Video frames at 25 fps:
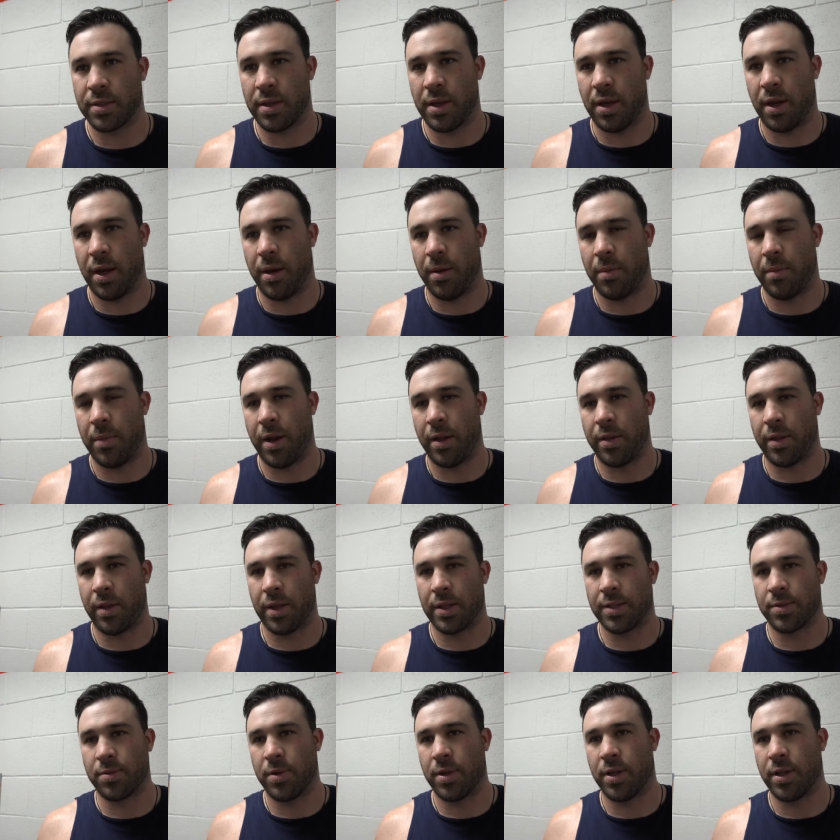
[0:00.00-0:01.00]
Um, and I think
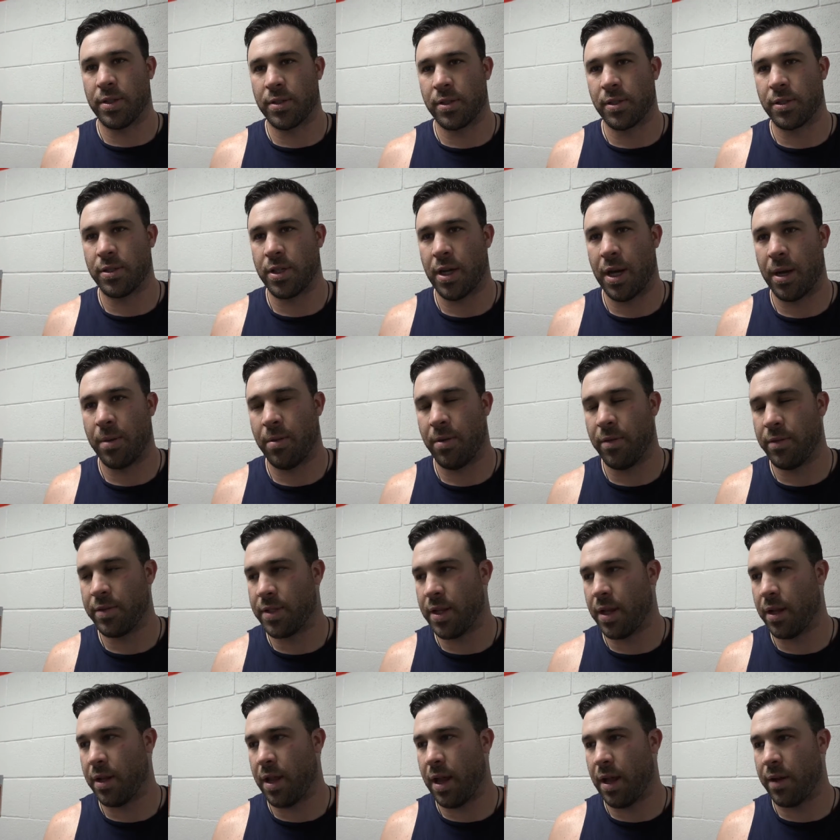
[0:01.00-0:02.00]
that's what he does a good job of, is
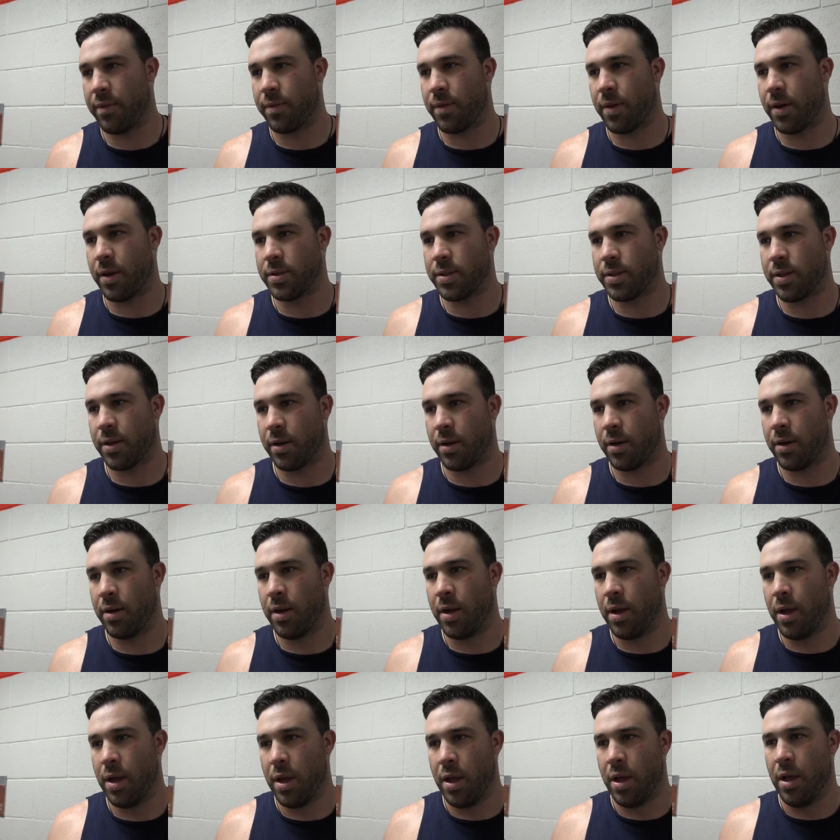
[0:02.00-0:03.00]
that a lot of us are
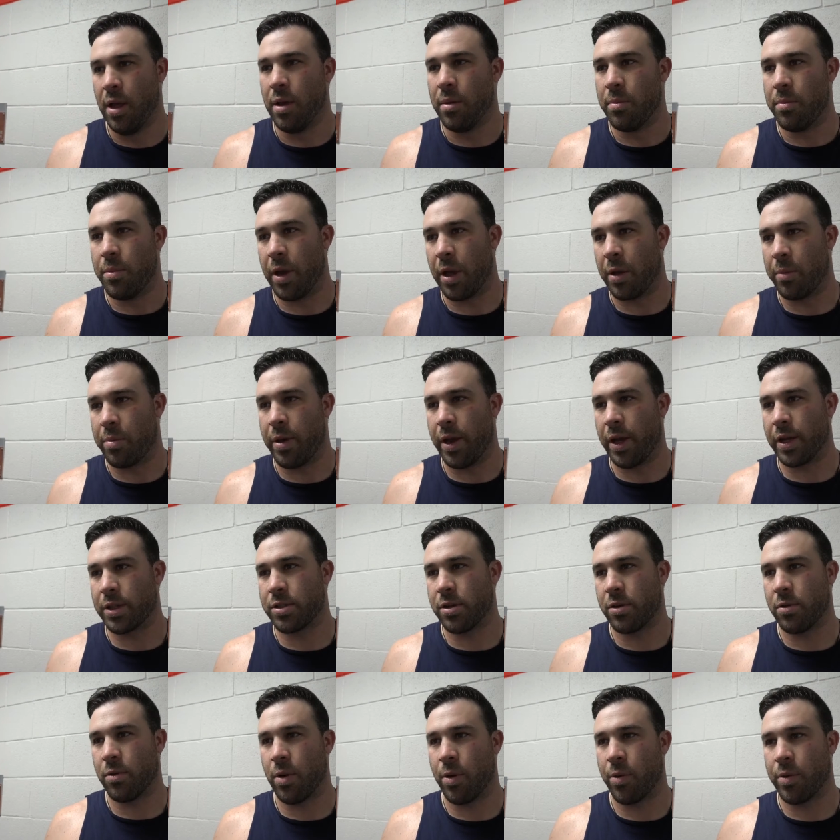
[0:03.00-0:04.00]
big
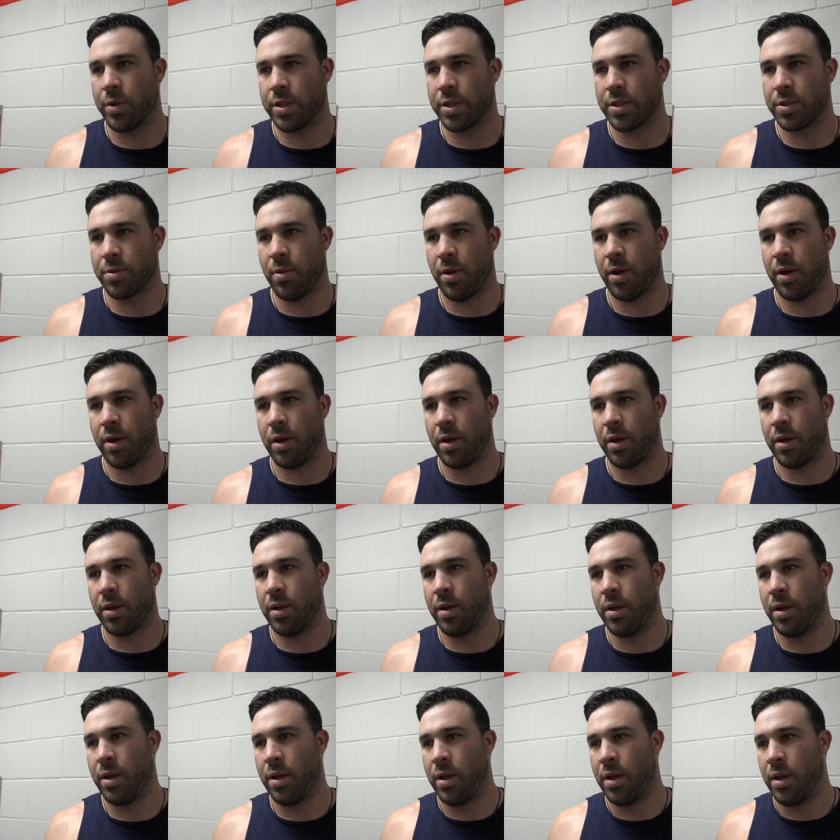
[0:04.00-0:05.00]
picture where we just want to
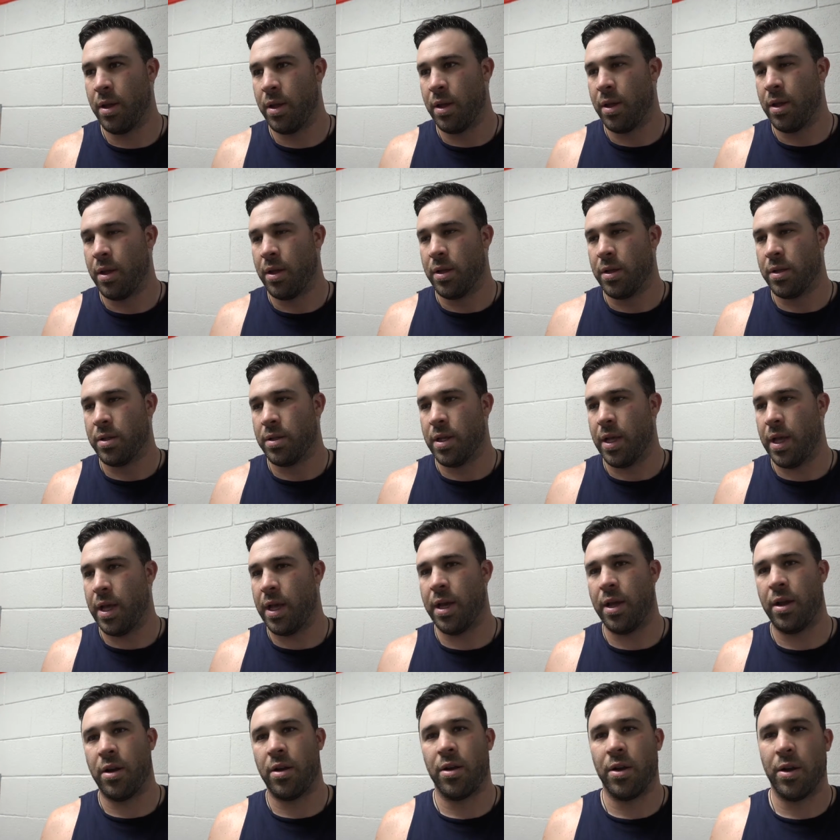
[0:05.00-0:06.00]

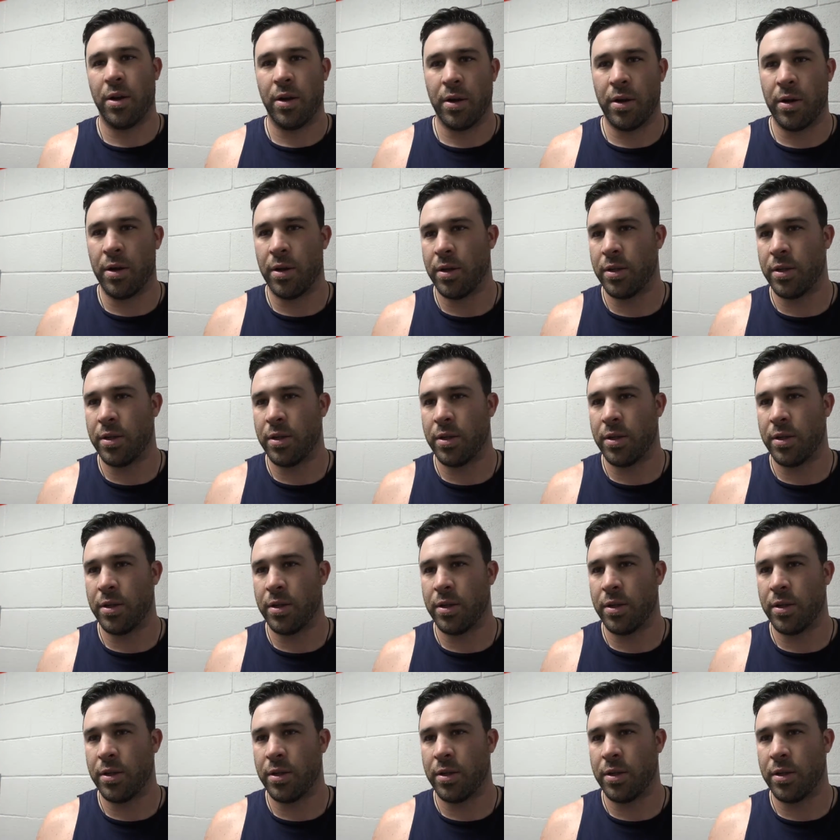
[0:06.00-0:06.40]
hit or